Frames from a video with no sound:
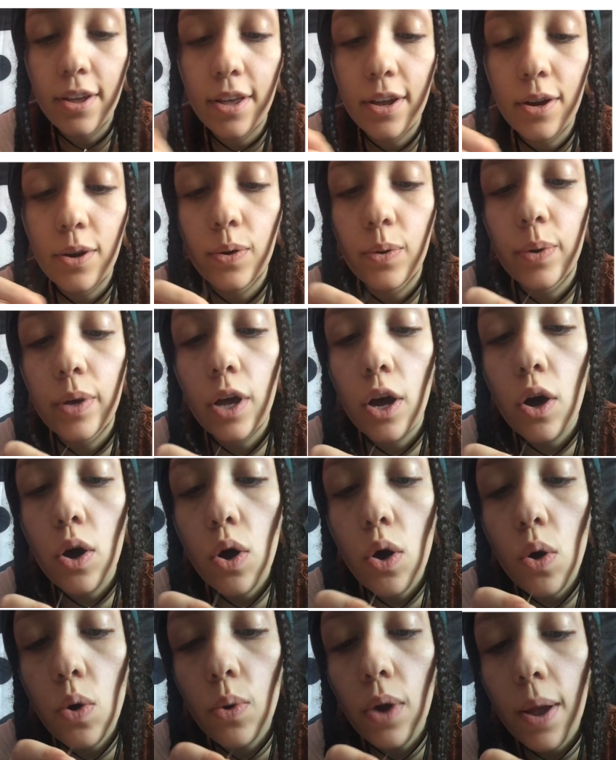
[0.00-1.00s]
Here we
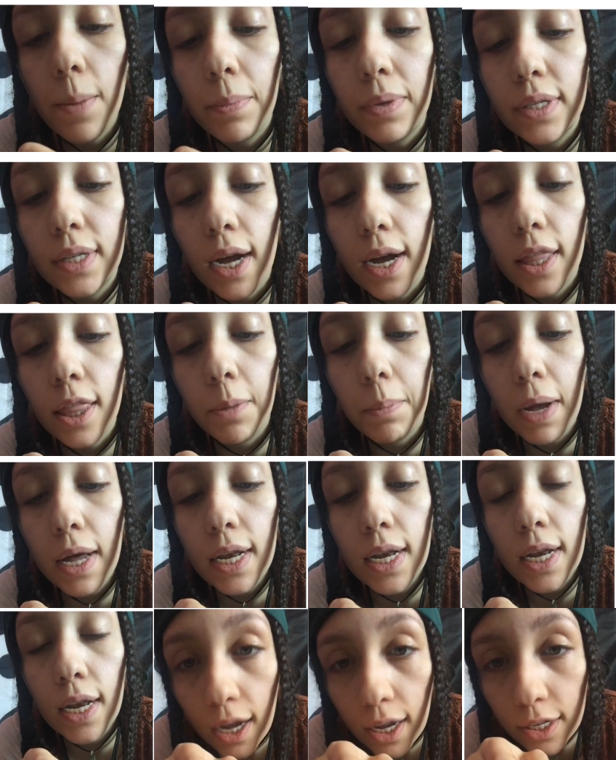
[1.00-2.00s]
go, right beside the
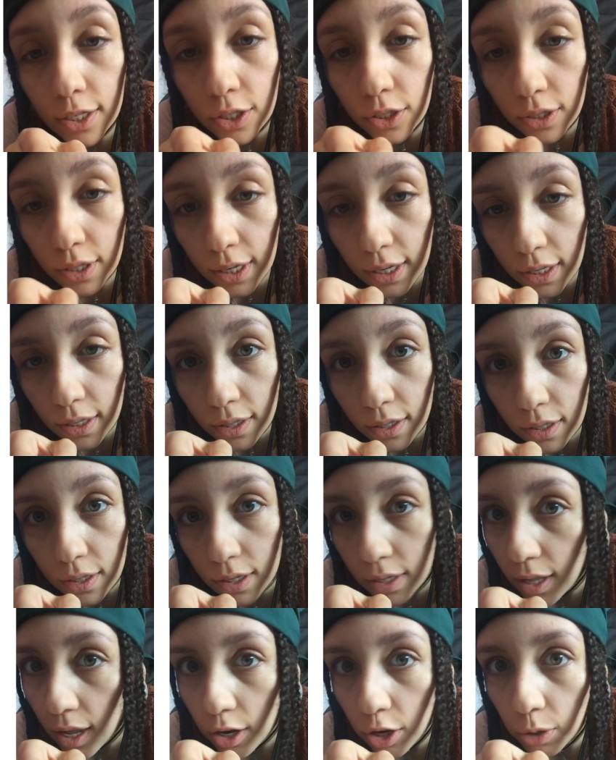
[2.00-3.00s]
button, underneath
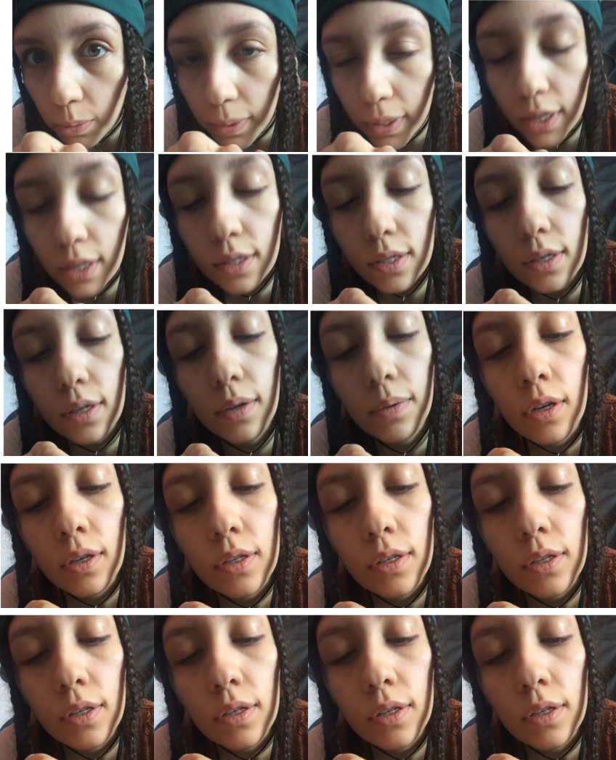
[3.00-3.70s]
so that nobody can see.